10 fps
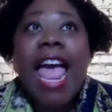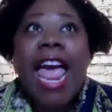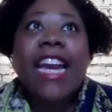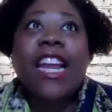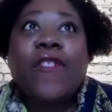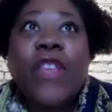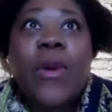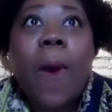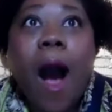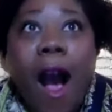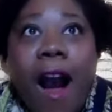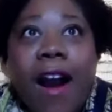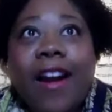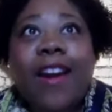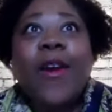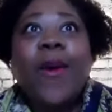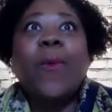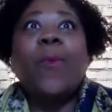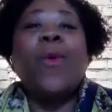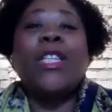And if you are,
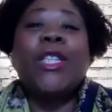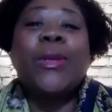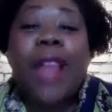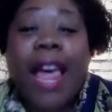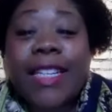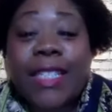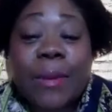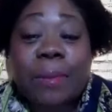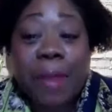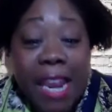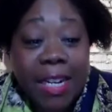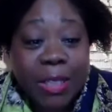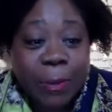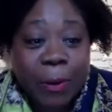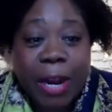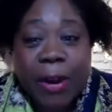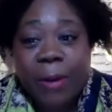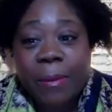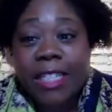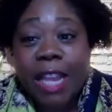would you like to be in a
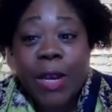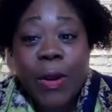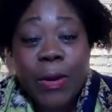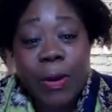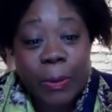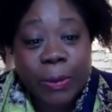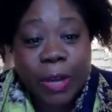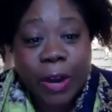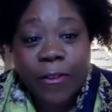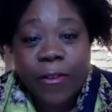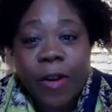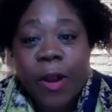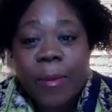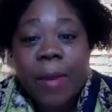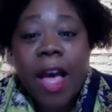superhero? Because I know your co-star from